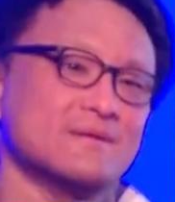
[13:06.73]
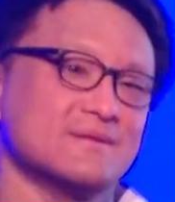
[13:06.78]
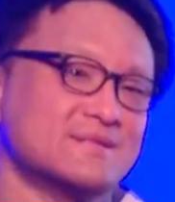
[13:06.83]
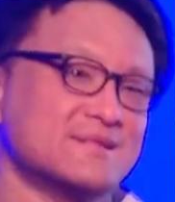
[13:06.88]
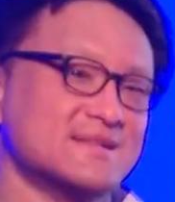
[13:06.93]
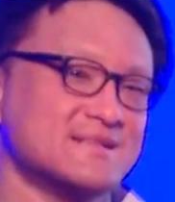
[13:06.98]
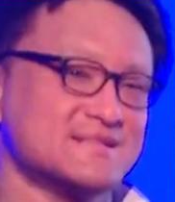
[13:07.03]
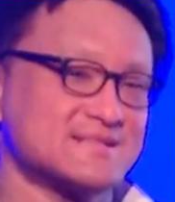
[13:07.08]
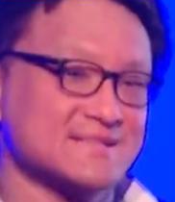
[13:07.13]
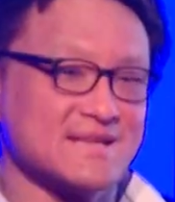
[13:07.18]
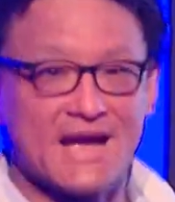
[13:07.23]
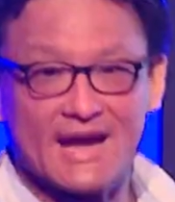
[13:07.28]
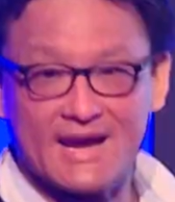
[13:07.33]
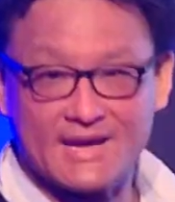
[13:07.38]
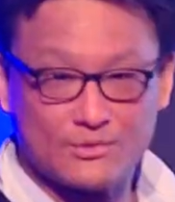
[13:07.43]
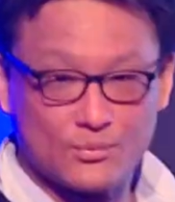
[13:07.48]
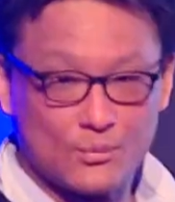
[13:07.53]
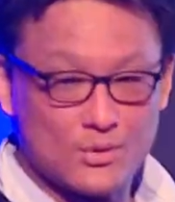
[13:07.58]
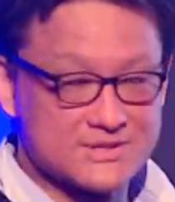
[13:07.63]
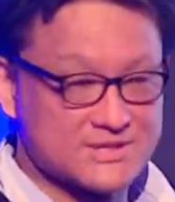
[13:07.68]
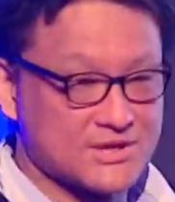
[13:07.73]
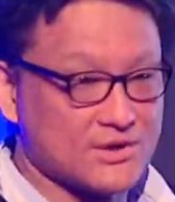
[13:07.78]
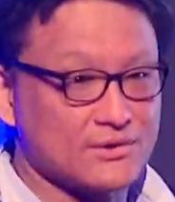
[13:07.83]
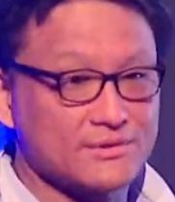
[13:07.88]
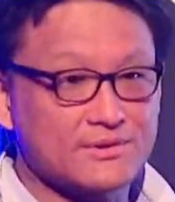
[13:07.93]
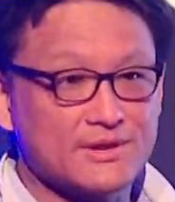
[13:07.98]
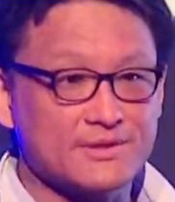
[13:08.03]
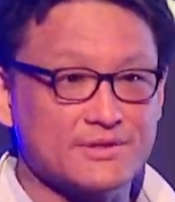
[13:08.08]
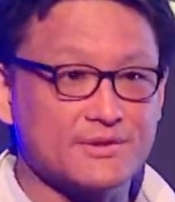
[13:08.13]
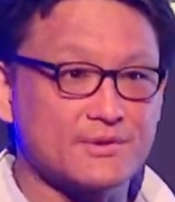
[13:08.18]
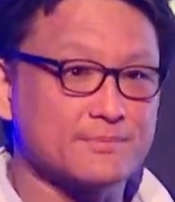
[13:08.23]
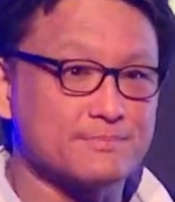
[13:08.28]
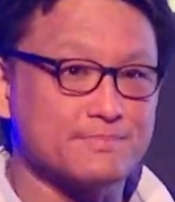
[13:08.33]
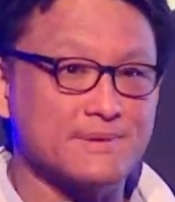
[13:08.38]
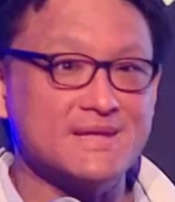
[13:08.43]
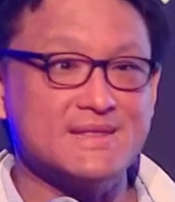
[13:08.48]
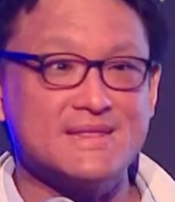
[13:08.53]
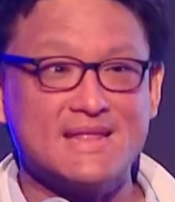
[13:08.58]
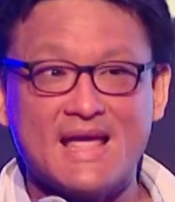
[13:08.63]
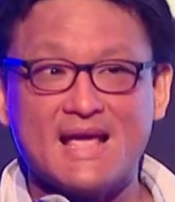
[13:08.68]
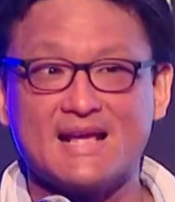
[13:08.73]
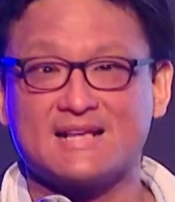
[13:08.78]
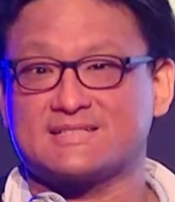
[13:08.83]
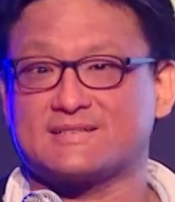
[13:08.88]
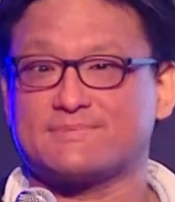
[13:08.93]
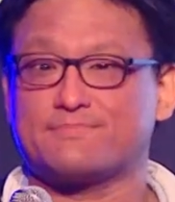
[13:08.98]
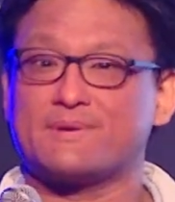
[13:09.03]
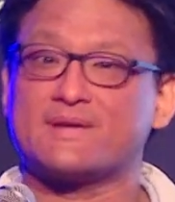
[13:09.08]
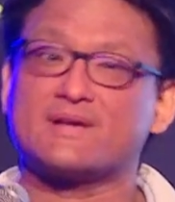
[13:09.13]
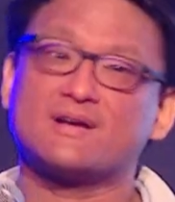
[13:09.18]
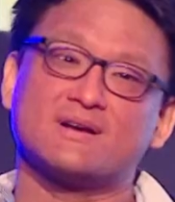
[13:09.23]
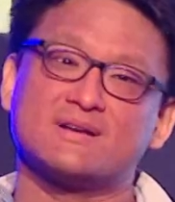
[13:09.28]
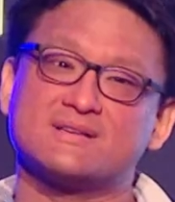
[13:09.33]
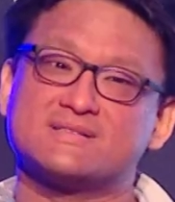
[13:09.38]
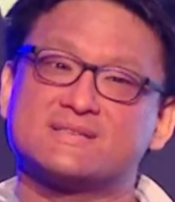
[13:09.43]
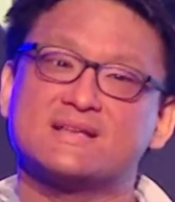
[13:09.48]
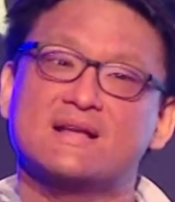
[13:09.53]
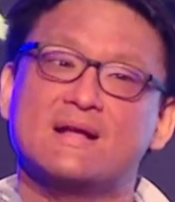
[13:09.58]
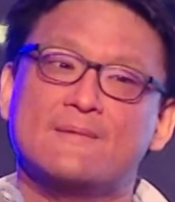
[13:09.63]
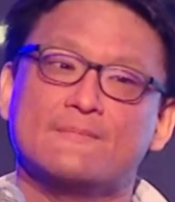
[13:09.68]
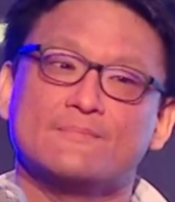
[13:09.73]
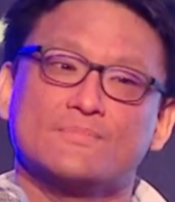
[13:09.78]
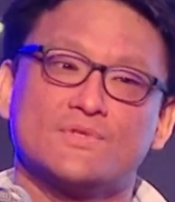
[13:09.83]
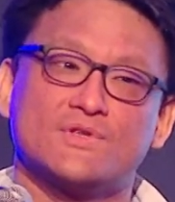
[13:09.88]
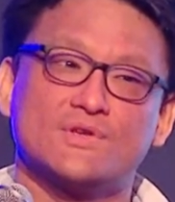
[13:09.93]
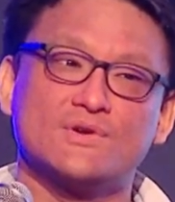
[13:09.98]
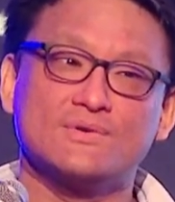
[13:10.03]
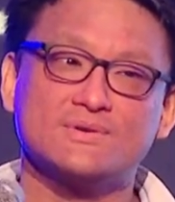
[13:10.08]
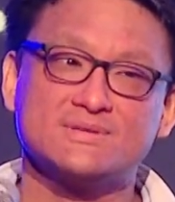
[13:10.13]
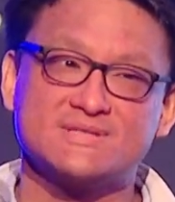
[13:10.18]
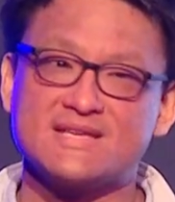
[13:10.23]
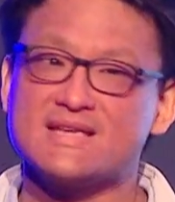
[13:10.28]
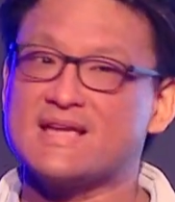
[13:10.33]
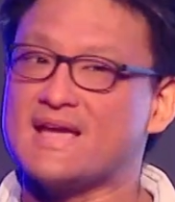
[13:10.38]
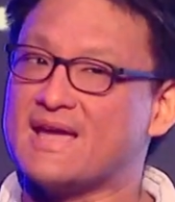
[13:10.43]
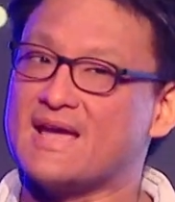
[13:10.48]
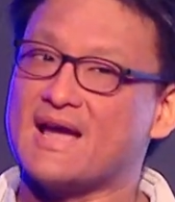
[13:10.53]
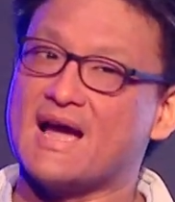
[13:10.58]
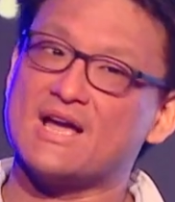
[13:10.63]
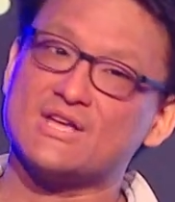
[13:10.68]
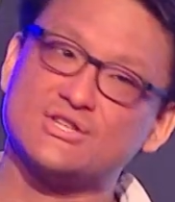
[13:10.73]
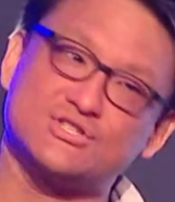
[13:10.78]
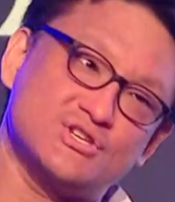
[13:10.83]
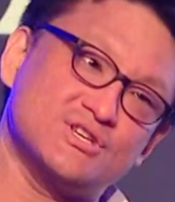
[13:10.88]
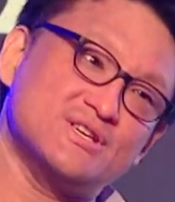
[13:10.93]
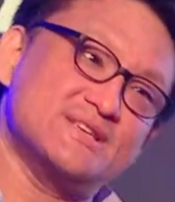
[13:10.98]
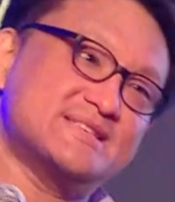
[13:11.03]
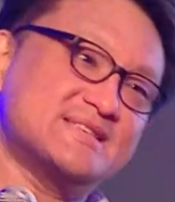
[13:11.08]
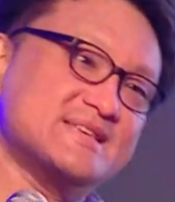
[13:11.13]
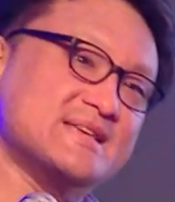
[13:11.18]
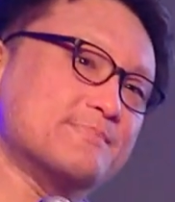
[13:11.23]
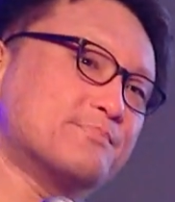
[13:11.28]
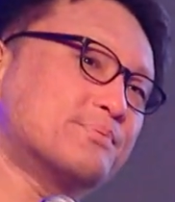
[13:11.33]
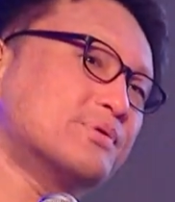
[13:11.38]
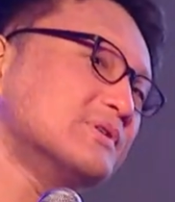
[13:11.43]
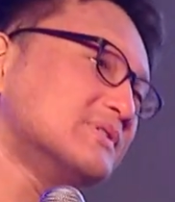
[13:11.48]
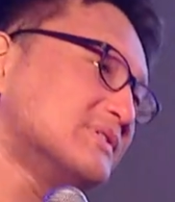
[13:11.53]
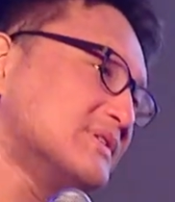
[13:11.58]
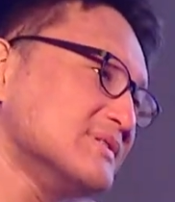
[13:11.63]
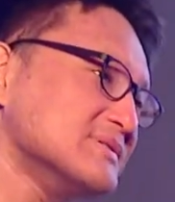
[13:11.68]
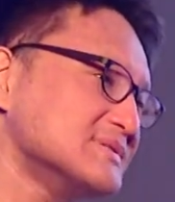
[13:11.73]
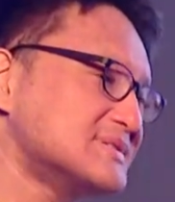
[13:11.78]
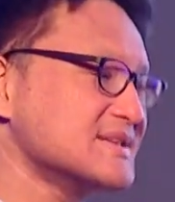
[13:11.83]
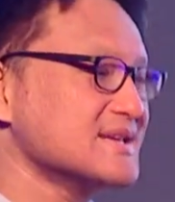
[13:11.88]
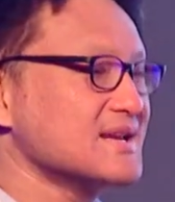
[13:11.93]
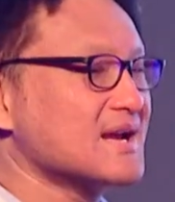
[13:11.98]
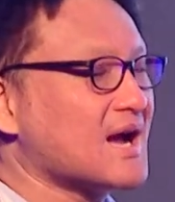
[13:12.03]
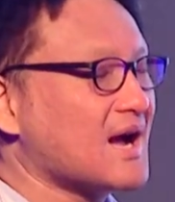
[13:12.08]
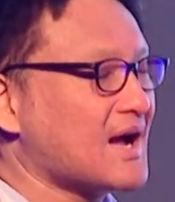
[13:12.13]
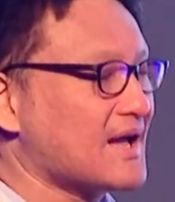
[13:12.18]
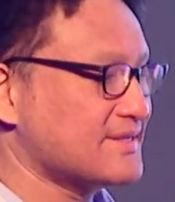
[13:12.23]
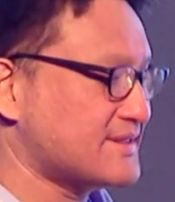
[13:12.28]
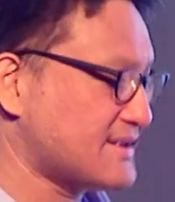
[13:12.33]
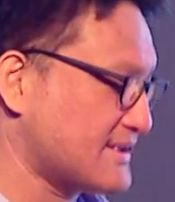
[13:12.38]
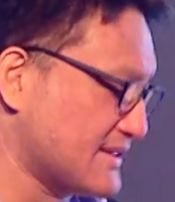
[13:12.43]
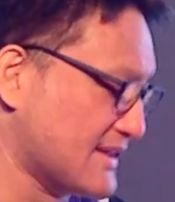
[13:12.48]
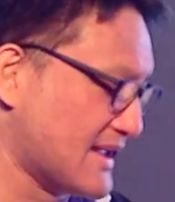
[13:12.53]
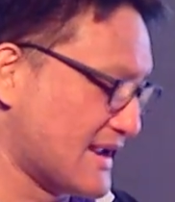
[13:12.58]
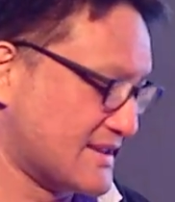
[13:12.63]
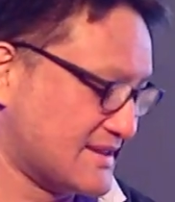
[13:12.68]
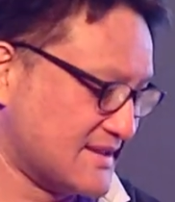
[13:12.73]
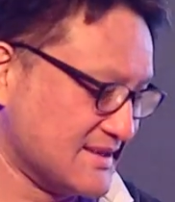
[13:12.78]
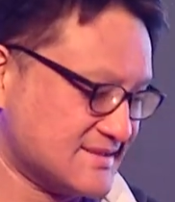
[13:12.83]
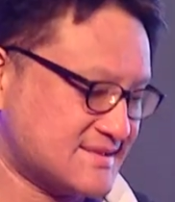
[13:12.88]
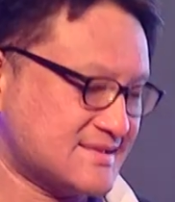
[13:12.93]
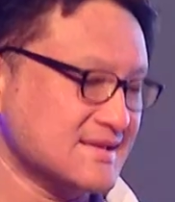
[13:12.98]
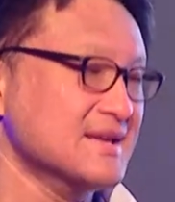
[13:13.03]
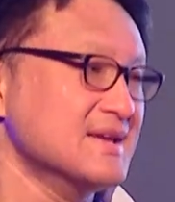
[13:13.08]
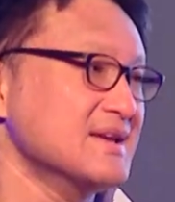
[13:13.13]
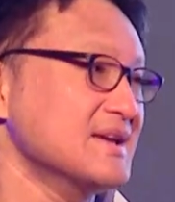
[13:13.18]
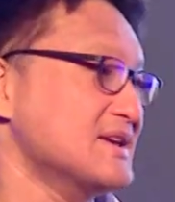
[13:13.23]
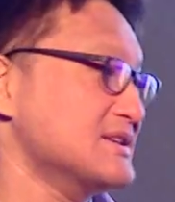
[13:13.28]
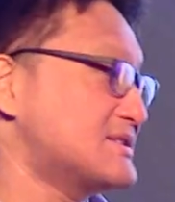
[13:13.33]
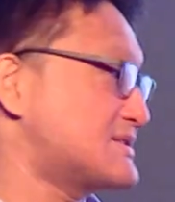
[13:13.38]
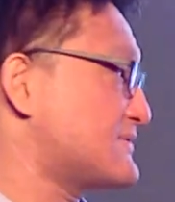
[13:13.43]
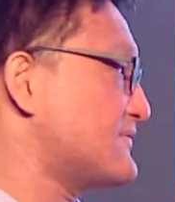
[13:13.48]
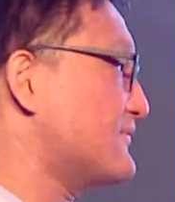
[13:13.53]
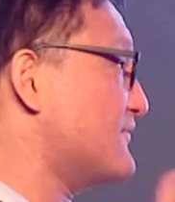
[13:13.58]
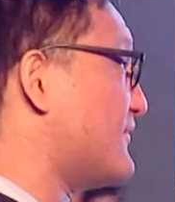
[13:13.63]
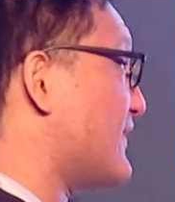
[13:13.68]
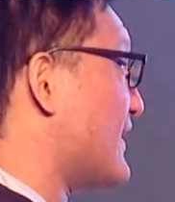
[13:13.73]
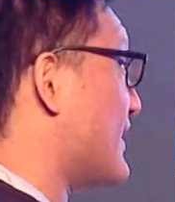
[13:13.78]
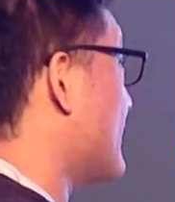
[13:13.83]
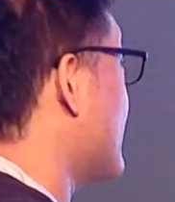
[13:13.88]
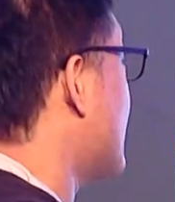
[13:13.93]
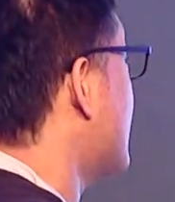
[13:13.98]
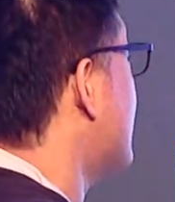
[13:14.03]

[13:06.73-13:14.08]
decide what's going to be next because using AIGC, producing content like this is very,